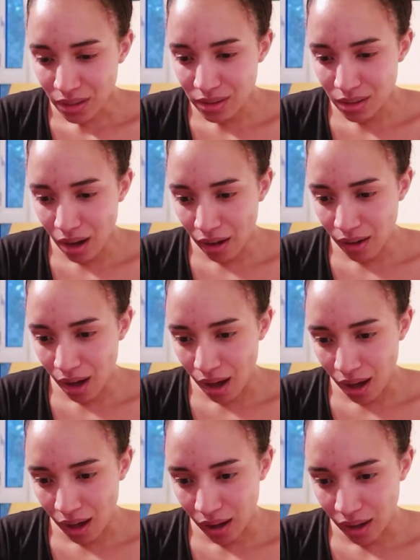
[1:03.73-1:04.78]
So
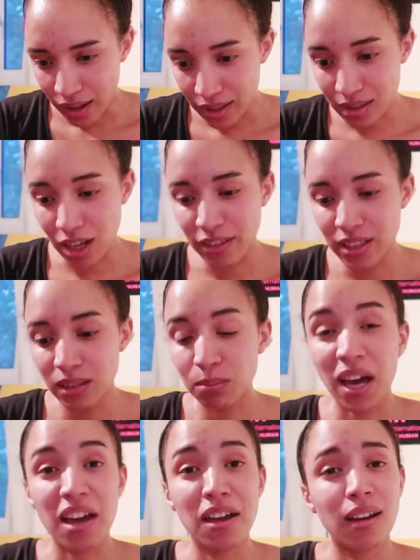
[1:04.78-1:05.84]
it's directed
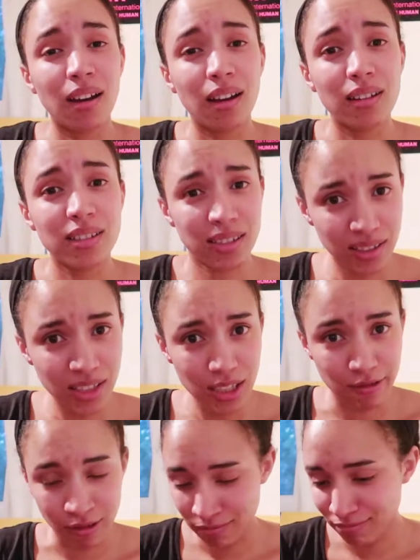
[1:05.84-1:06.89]
by
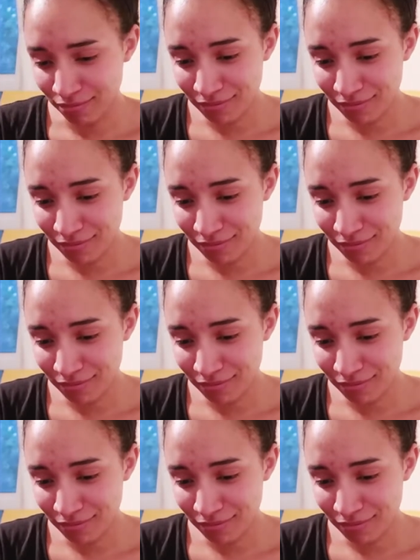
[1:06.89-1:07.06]
Steve,